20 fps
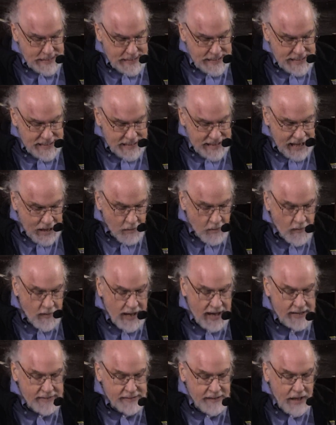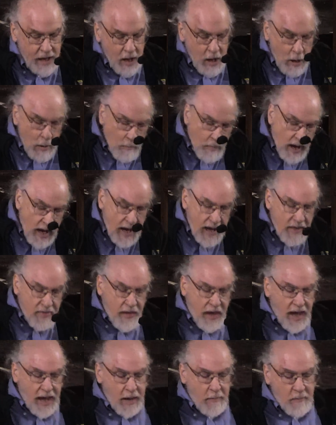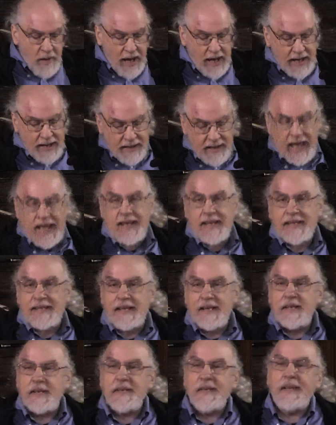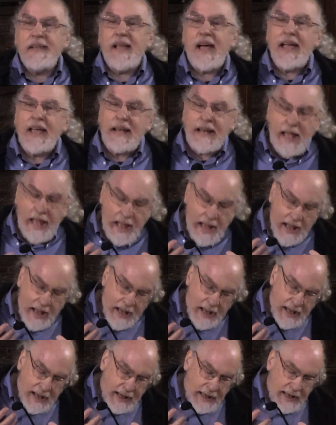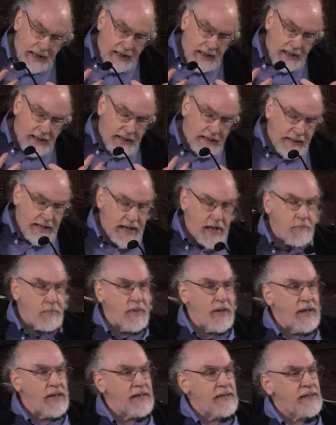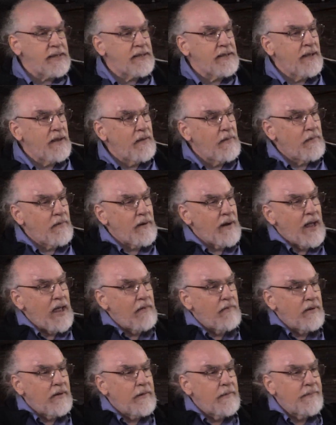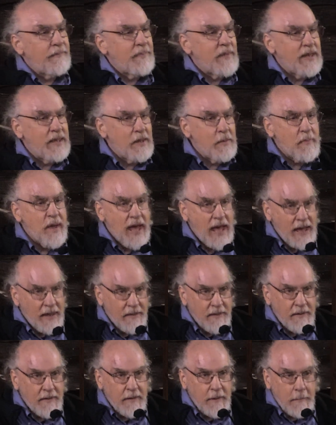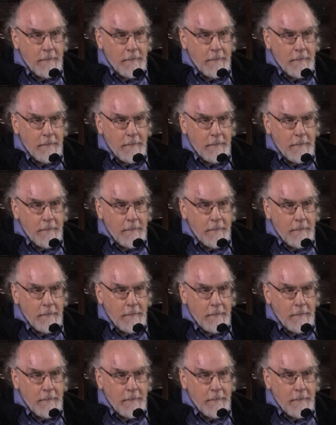thou who hast by thy might led us into the light, keep us forever in the path.